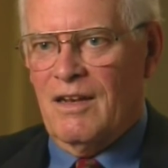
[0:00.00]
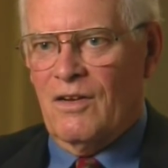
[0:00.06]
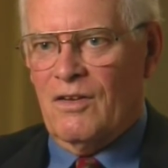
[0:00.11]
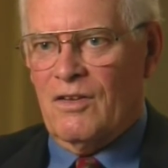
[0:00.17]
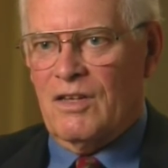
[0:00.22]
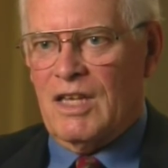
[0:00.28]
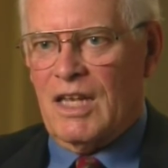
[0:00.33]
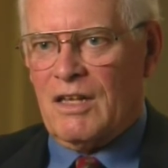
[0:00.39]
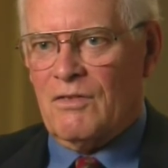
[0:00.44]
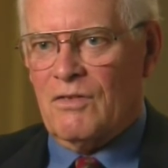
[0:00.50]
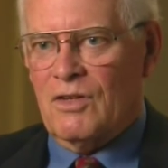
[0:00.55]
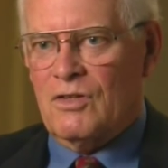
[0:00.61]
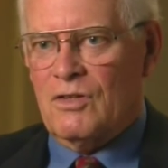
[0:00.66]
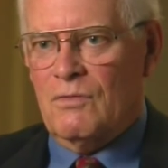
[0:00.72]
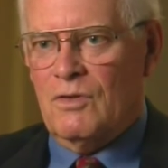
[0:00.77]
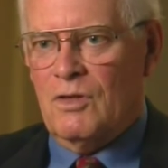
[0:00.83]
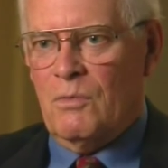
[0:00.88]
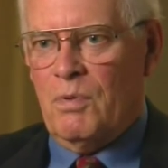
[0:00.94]
or the
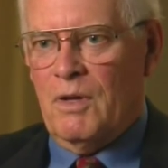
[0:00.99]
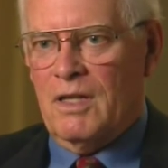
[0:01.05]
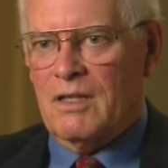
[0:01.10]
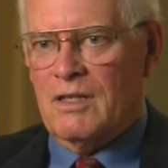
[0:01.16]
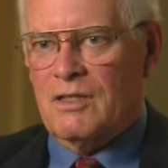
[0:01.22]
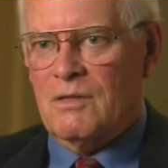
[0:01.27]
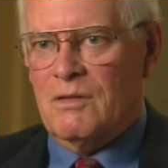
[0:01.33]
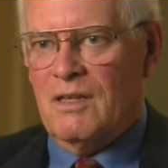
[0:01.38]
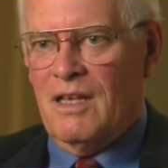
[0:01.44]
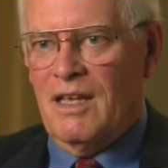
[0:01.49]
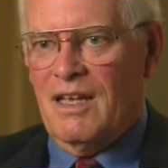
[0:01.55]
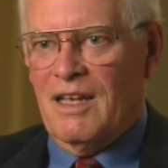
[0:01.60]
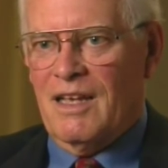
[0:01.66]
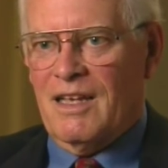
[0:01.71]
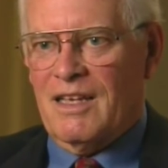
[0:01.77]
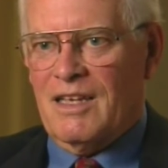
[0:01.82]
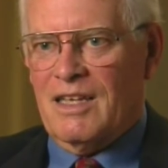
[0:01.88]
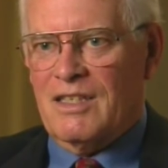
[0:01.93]
Declaration of Independence,
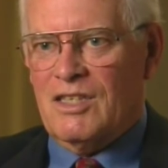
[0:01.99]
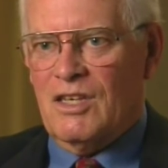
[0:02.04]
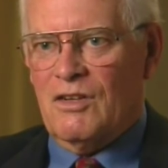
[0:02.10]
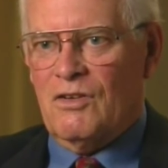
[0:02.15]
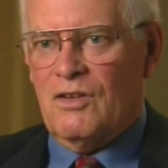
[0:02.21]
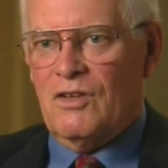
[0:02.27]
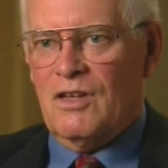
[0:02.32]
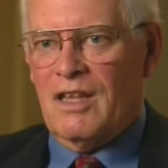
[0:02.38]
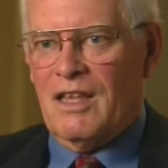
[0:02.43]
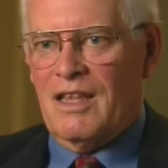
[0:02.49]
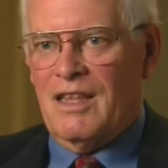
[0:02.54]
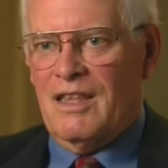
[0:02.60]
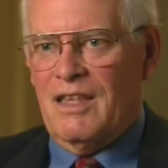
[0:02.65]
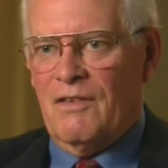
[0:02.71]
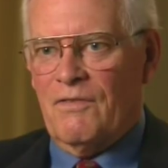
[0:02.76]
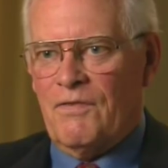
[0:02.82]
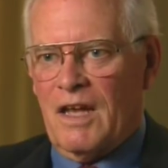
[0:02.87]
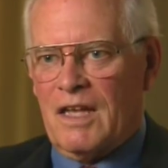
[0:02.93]
considering uh,
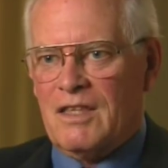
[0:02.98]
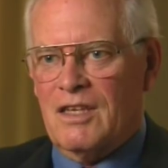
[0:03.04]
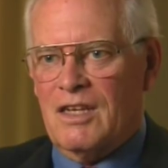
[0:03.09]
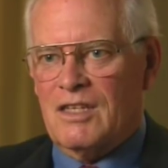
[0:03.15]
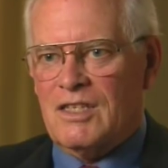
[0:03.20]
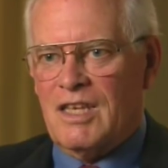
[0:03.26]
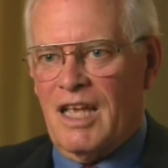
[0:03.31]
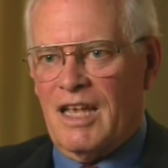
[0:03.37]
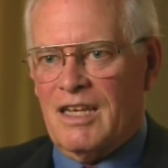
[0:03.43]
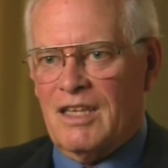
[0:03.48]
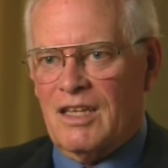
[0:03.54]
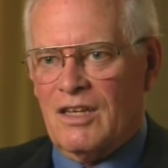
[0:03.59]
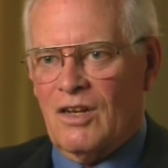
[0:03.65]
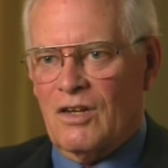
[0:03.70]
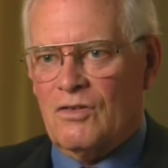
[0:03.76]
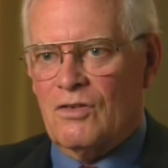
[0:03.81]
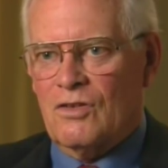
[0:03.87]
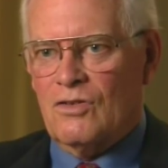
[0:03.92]
the effect that it's had on the
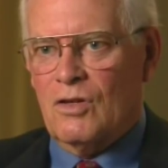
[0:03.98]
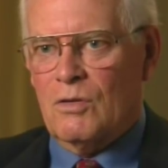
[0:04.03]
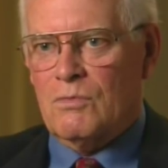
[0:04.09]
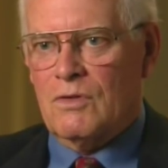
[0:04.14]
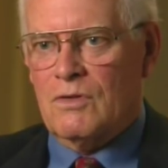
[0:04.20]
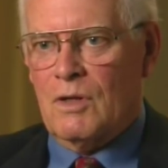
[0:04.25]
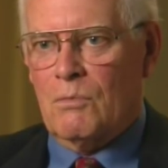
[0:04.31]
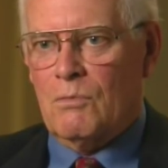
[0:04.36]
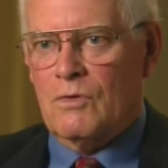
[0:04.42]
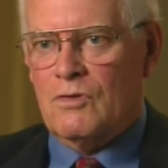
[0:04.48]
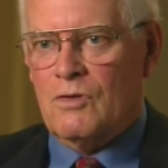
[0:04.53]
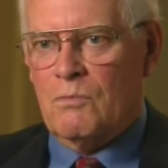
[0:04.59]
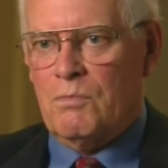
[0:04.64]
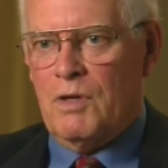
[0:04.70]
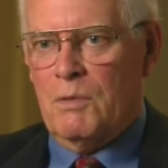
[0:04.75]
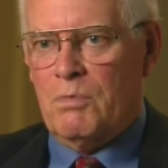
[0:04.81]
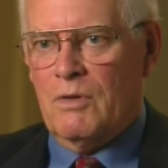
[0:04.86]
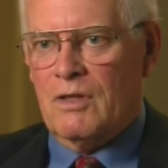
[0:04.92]
country in terms of numbers
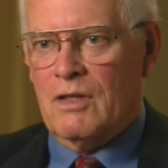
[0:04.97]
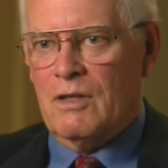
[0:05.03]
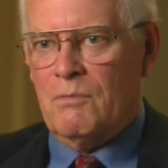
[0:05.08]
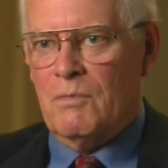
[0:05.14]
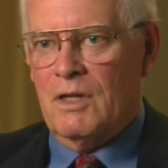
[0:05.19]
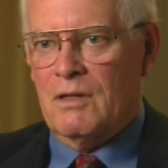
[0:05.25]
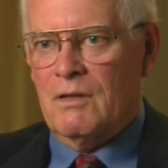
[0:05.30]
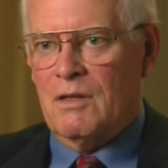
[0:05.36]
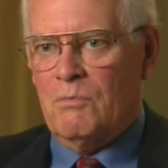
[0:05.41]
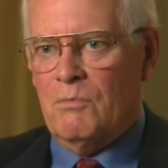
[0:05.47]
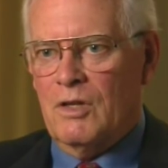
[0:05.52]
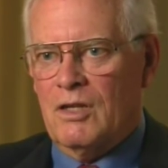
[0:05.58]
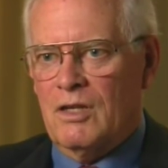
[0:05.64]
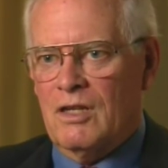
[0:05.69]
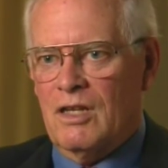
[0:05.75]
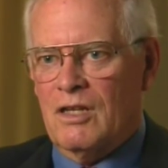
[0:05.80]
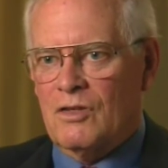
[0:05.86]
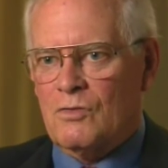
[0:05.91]
of people that have been
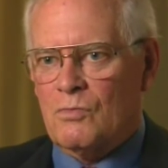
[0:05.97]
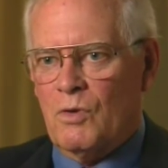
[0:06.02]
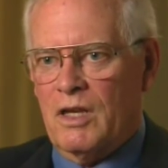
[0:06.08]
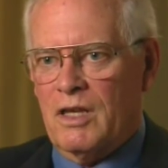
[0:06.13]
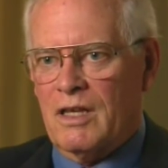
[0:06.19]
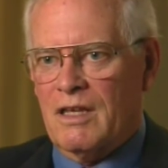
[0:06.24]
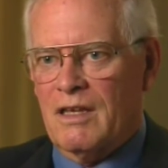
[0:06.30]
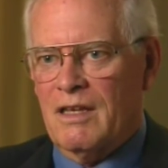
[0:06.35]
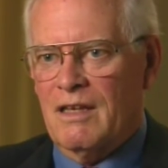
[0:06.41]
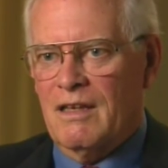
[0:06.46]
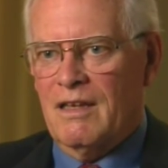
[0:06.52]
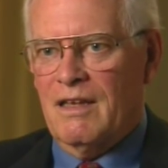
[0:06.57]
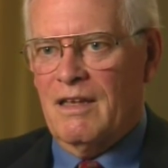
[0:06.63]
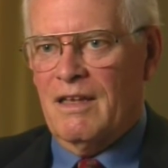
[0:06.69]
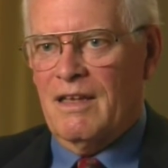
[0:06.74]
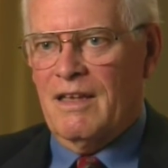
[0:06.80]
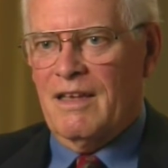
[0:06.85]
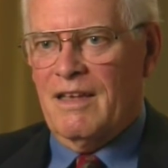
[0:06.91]
admitted in its wake.
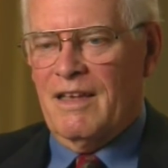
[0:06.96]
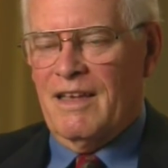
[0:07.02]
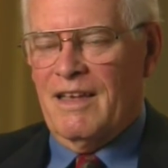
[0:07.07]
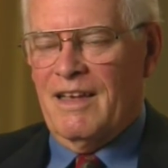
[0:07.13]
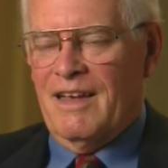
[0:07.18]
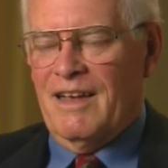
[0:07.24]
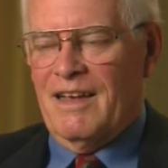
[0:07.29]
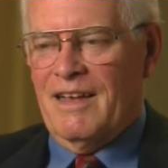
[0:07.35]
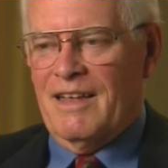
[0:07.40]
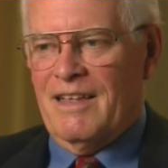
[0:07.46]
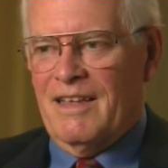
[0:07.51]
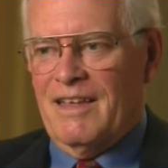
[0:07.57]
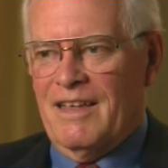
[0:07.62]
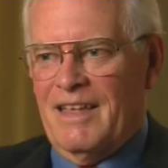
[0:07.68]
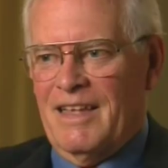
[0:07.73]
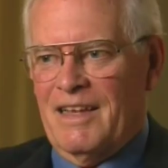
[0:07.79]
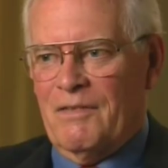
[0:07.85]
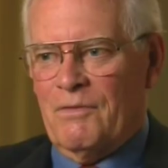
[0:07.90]
Uh,
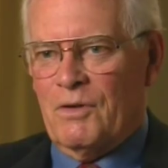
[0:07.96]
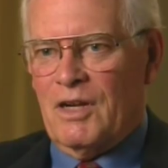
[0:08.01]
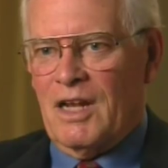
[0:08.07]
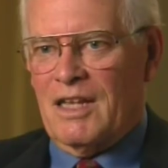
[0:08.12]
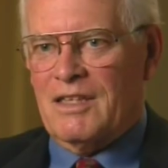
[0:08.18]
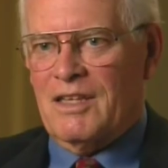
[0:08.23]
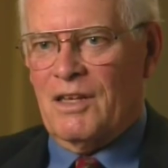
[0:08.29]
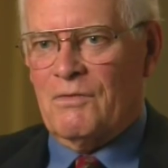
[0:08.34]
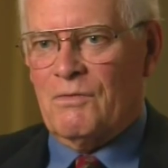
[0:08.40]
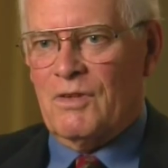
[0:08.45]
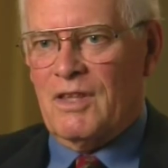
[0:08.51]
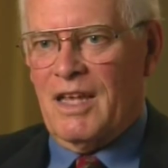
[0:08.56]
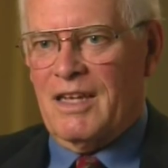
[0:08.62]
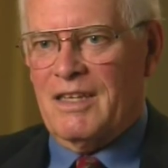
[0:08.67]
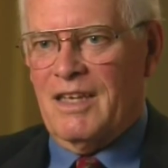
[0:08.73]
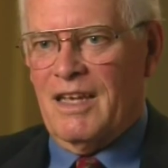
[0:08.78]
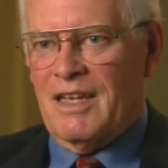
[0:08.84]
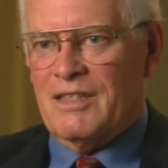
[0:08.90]
and we're not done with
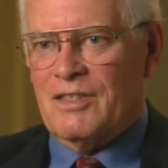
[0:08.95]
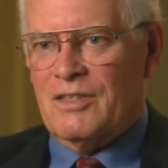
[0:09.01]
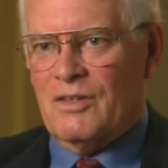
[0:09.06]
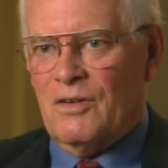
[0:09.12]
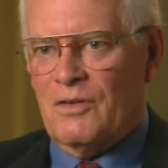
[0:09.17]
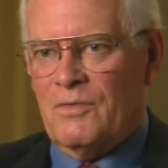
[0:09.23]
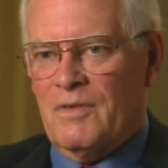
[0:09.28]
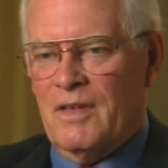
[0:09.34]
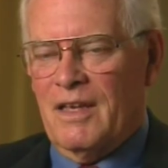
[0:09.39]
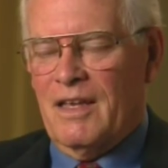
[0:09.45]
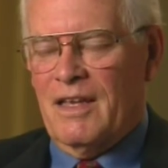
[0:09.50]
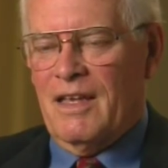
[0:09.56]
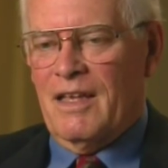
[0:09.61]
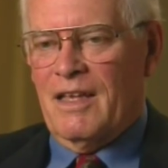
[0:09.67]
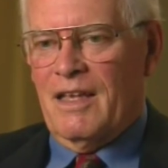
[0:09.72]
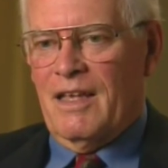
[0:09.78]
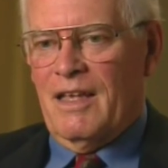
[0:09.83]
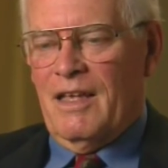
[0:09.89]
that yet. So,
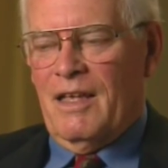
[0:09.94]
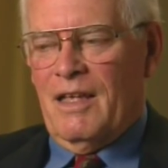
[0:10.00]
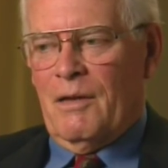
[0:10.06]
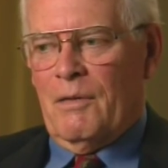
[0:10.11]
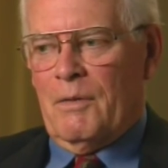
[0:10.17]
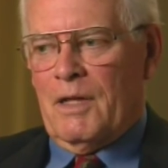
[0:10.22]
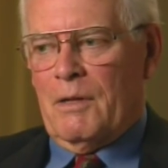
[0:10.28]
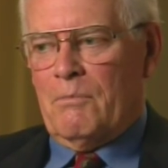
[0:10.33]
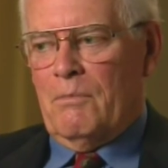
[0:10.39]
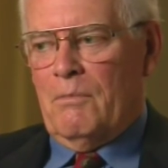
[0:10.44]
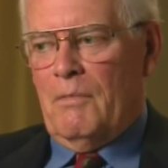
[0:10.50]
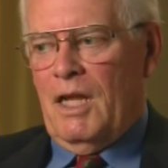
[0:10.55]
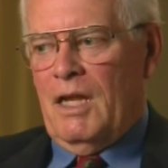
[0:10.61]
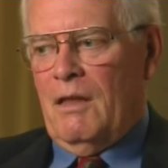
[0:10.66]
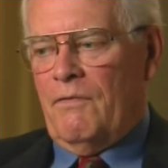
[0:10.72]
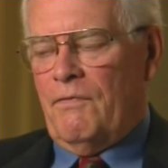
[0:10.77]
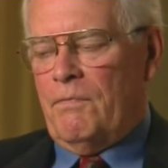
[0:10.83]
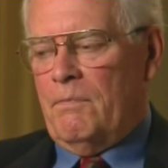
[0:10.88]
well,
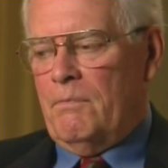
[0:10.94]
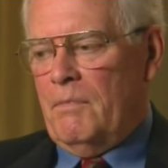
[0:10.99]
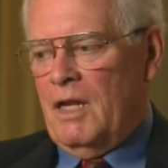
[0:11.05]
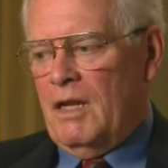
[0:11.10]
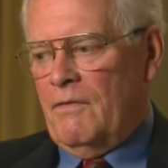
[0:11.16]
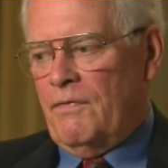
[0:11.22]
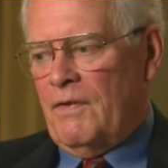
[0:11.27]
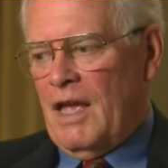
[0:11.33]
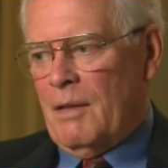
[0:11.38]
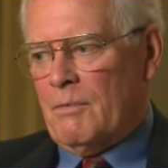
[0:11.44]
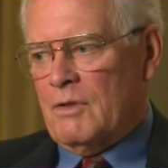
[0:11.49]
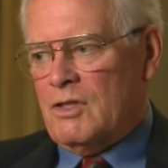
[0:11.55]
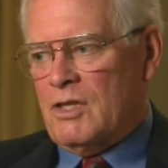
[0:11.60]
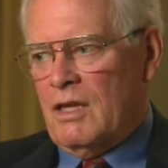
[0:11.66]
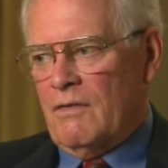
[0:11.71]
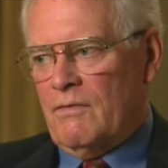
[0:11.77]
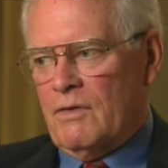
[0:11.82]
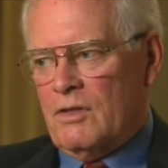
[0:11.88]
many many
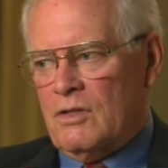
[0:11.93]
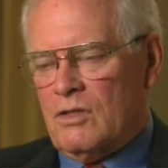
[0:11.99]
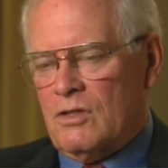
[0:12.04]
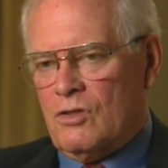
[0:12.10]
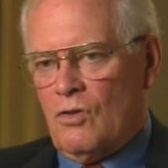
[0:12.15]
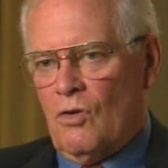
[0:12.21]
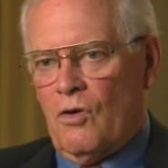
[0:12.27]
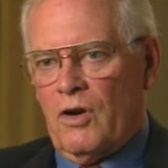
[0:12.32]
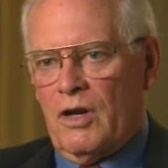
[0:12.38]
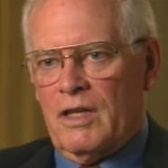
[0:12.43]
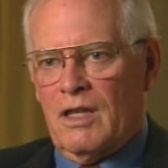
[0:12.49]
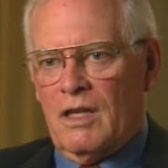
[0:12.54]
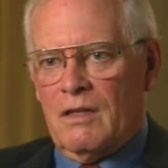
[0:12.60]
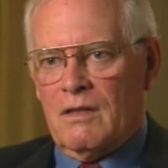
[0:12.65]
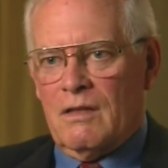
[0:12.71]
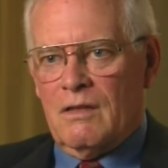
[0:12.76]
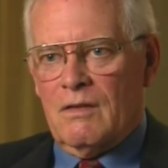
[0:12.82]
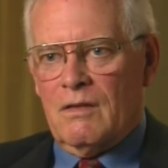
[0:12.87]
families have a story
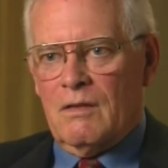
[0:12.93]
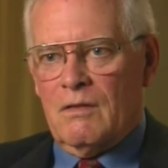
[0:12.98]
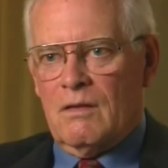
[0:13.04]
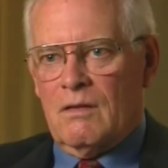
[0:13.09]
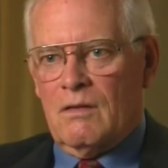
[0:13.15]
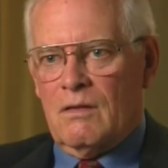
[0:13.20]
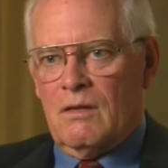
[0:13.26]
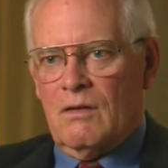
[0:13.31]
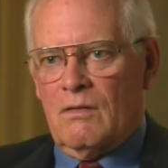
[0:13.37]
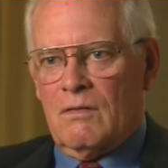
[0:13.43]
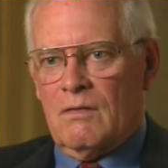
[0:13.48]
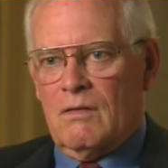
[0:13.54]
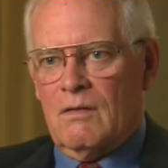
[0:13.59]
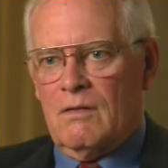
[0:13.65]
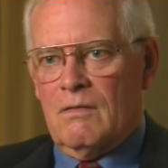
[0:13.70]
that they're